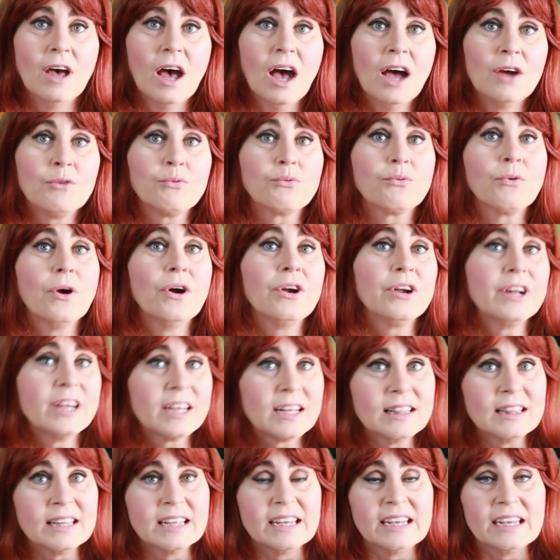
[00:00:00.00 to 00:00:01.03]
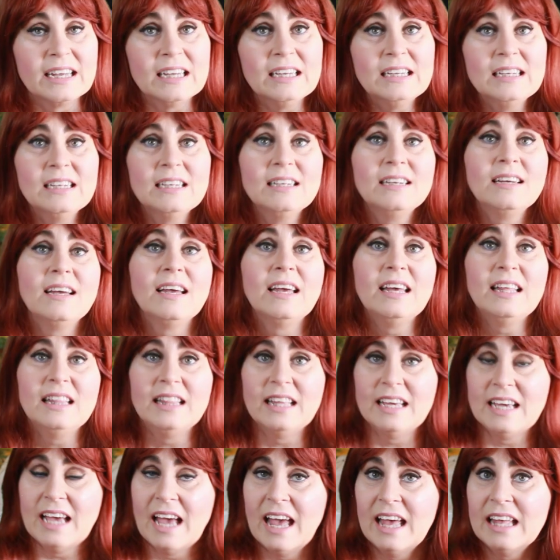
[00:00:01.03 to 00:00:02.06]
Ironically, in
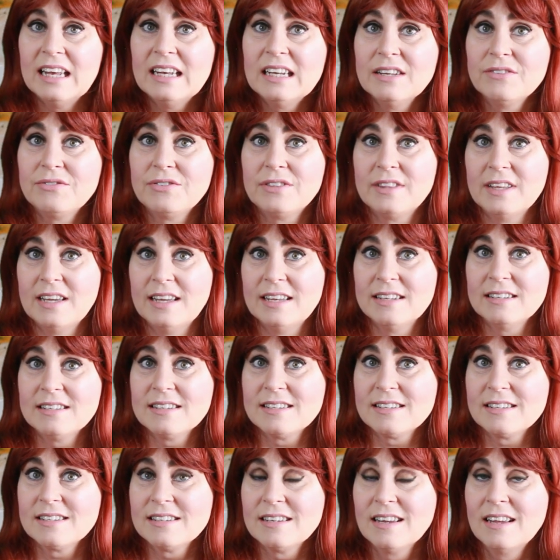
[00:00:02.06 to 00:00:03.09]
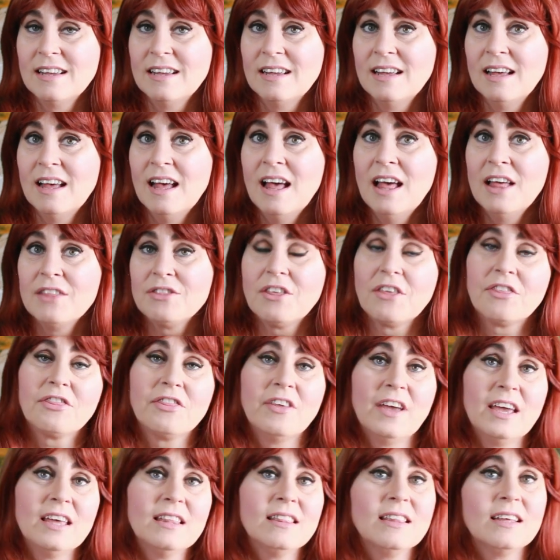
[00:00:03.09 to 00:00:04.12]
the end of this, the
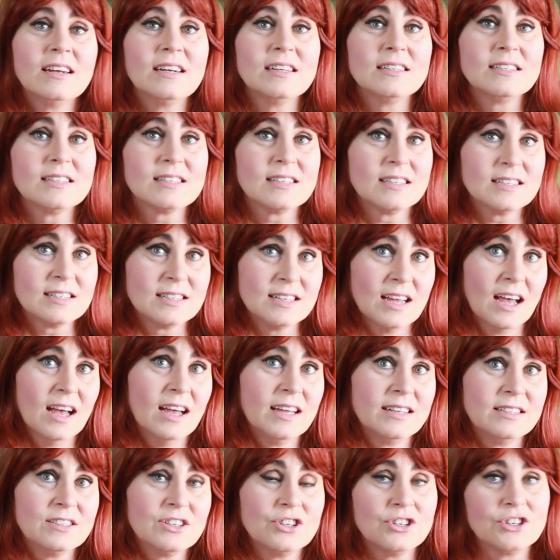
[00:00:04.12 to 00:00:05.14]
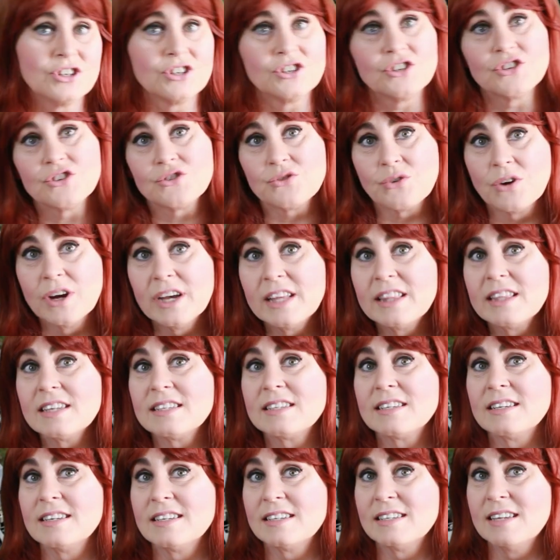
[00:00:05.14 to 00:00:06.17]
thing that is designed to destroy the
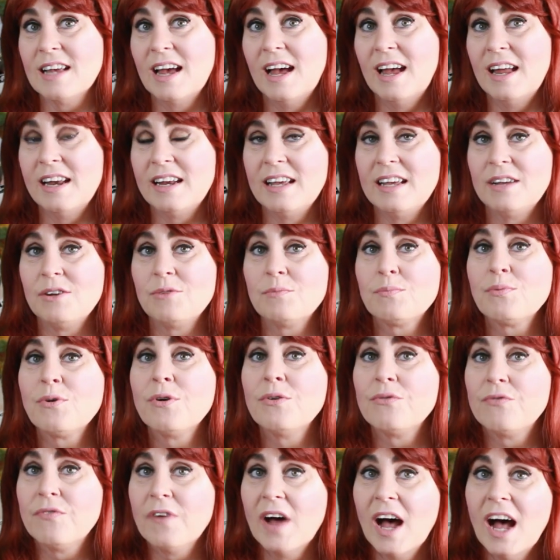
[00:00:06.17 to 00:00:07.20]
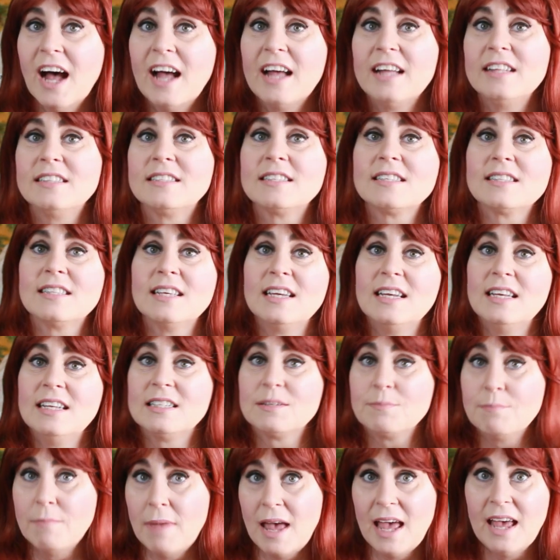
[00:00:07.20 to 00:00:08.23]
society provides
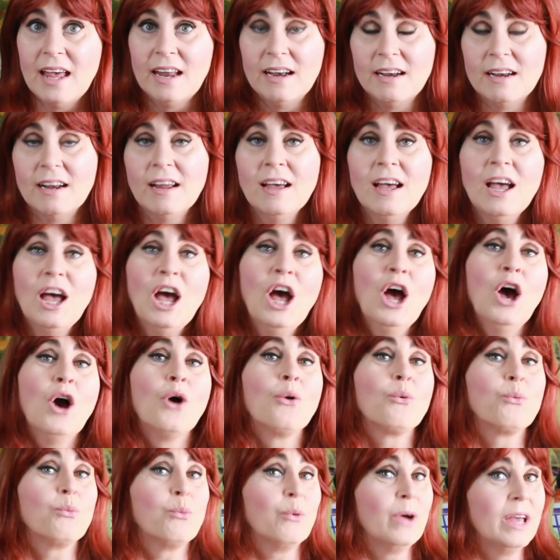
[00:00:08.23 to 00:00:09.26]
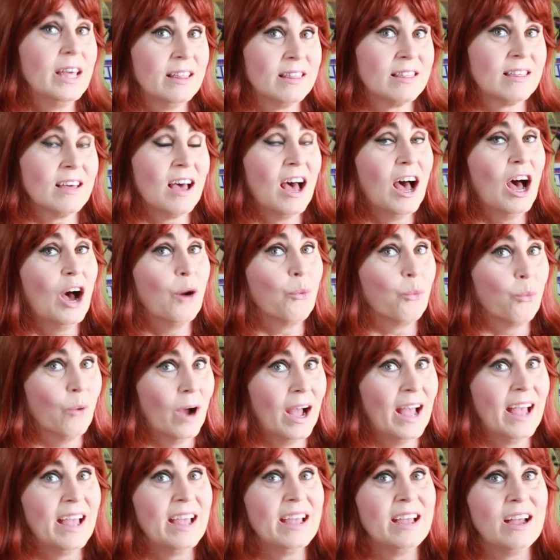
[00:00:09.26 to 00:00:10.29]
these men with a
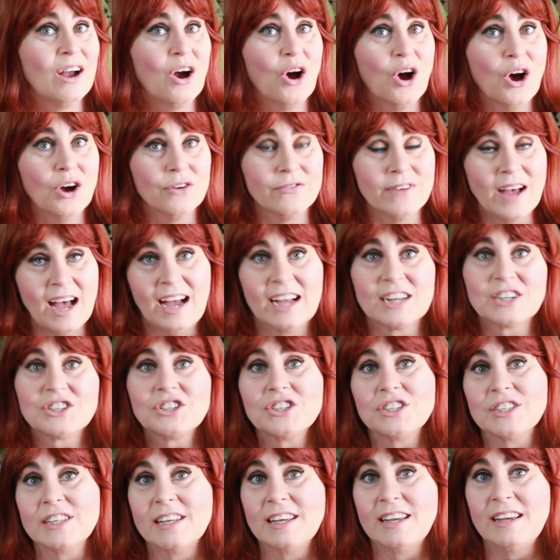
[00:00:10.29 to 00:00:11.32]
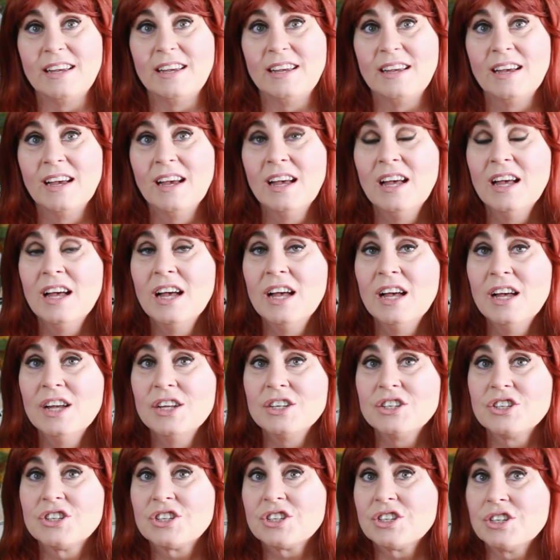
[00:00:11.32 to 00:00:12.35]
way of actually
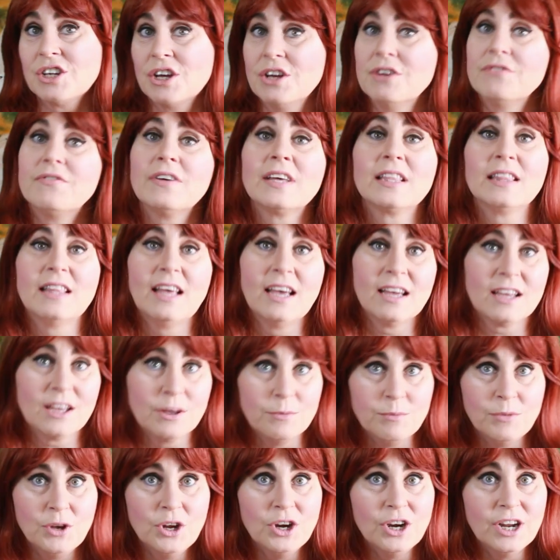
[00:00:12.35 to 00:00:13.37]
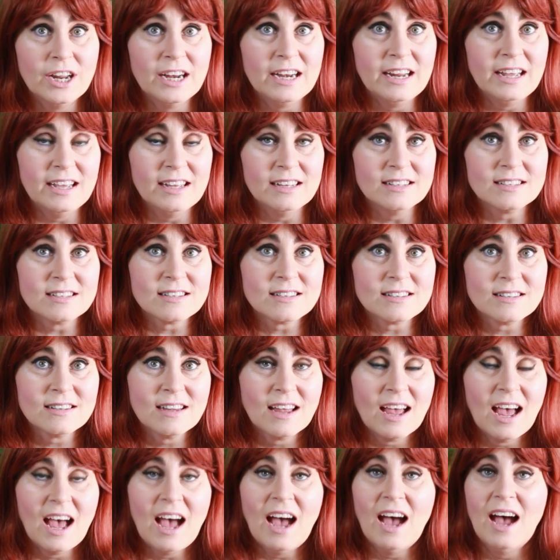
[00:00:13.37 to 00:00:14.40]
serving their communities
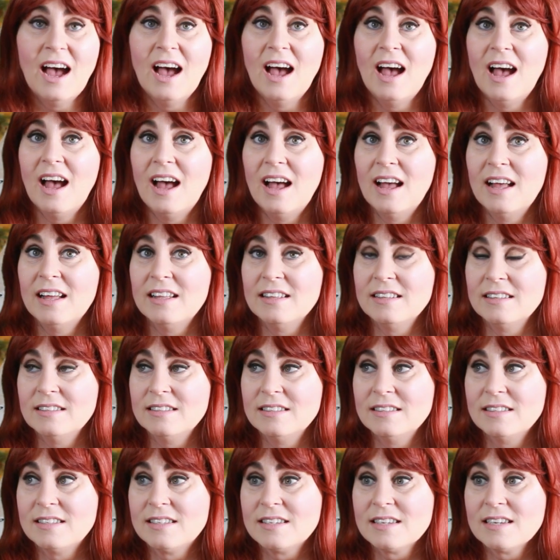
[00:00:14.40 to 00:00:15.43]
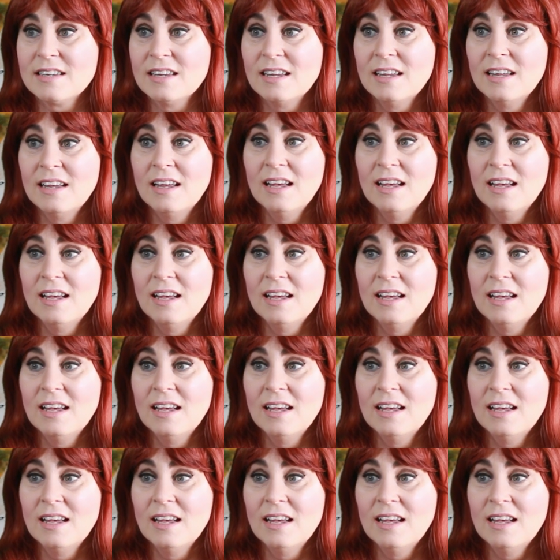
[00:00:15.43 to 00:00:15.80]
and